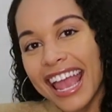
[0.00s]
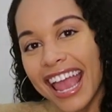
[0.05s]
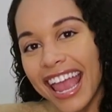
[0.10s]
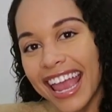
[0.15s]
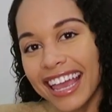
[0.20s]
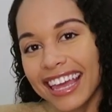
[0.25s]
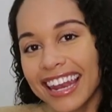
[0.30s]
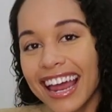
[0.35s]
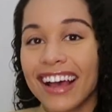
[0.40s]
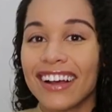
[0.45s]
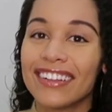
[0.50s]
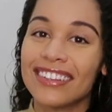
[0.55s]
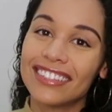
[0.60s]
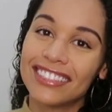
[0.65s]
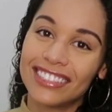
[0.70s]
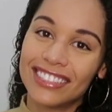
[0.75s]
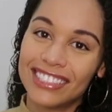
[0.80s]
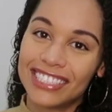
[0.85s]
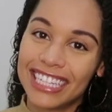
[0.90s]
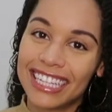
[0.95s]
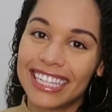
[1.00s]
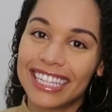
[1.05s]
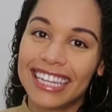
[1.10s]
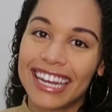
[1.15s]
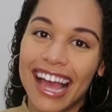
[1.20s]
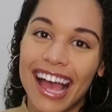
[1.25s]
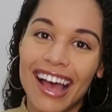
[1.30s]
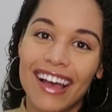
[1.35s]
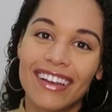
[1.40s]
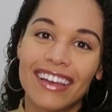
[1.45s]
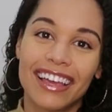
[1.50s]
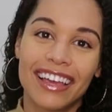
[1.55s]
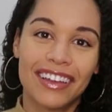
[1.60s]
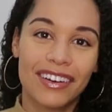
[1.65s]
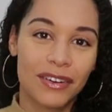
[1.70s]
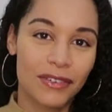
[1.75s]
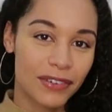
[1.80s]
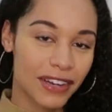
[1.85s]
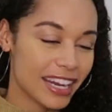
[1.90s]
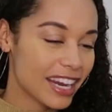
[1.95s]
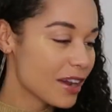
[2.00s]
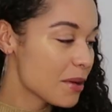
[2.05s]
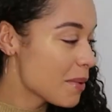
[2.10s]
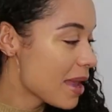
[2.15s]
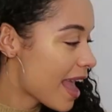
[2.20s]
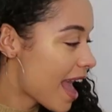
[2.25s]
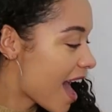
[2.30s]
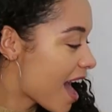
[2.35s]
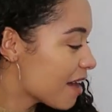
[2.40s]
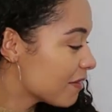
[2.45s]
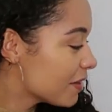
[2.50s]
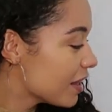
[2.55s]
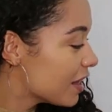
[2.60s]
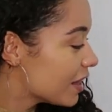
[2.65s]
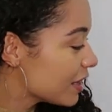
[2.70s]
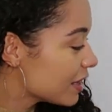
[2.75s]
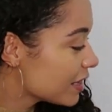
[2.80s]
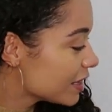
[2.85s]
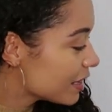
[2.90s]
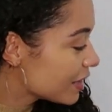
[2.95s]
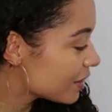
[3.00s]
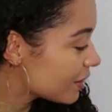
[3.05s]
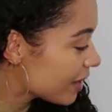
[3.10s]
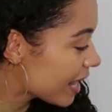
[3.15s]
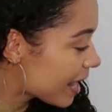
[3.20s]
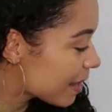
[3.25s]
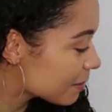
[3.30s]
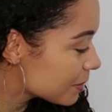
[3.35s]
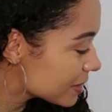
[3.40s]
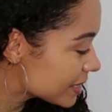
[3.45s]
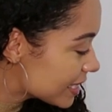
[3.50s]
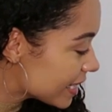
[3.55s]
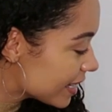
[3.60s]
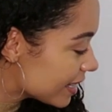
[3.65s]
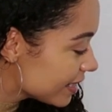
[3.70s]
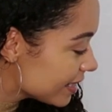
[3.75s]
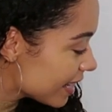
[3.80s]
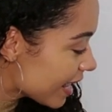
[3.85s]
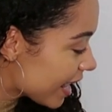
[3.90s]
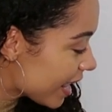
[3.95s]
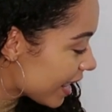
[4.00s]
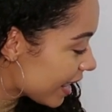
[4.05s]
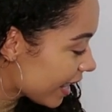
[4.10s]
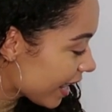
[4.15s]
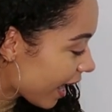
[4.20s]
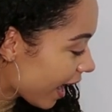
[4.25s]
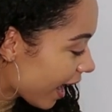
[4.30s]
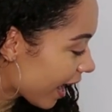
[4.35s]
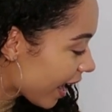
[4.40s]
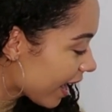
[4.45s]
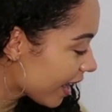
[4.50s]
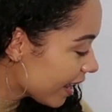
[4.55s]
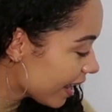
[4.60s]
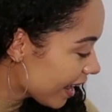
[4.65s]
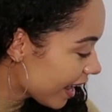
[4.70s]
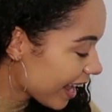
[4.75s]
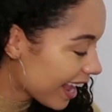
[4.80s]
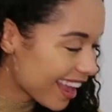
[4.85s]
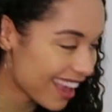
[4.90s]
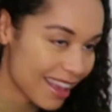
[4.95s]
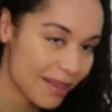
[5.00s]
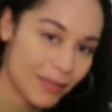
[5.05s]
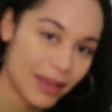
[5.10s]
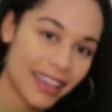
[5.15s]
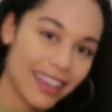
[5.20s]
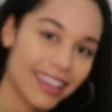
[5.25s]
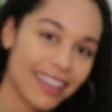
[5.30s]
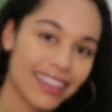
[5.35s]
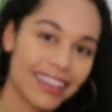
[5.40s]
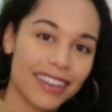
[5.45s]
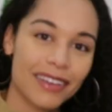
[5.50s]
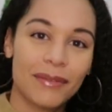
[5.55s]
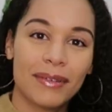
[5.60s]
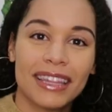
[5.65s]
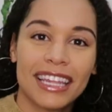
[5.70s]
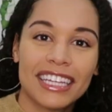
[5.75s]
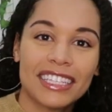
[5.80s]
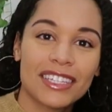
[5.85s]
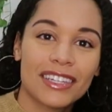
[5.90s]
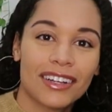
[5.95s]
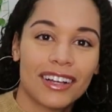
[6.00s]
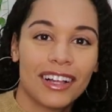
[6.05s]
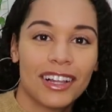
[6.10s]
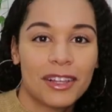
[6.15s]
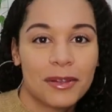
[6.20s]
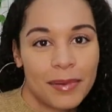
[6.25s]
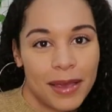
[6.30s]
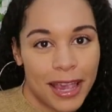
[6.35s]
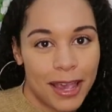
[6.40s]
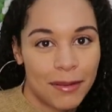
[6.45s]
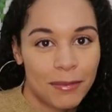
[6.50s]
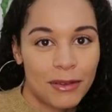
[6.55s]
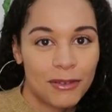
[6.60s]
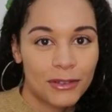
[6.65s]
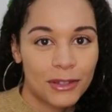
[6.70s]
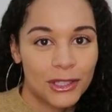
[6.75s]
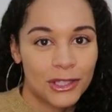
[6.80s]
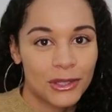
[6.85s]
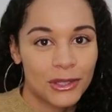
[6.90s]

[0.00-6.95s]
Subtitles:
hanging out, chilling out. And over here we have Little Hamilton, aka Hanny. We like to call him Hanny for